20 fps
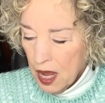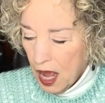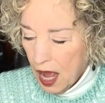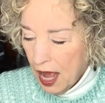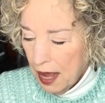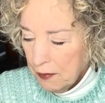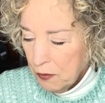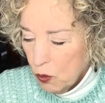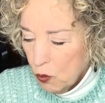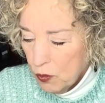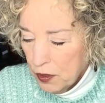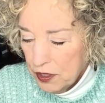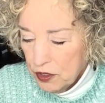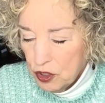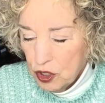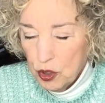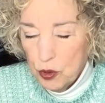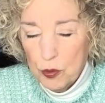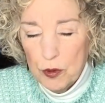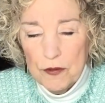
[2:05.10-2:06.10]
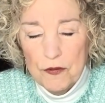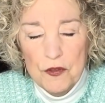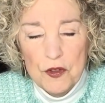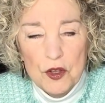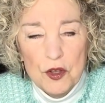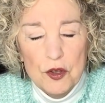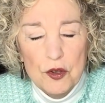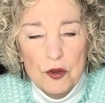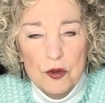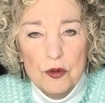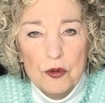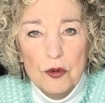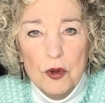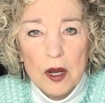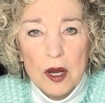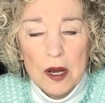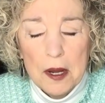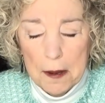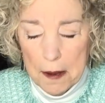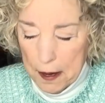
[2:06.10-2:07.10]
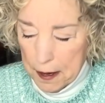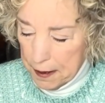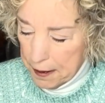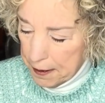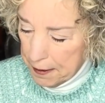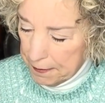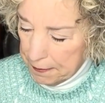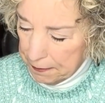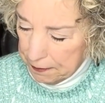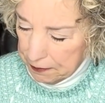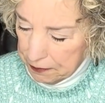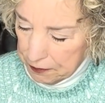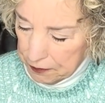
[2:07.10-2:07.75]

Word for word: I'm going to review um,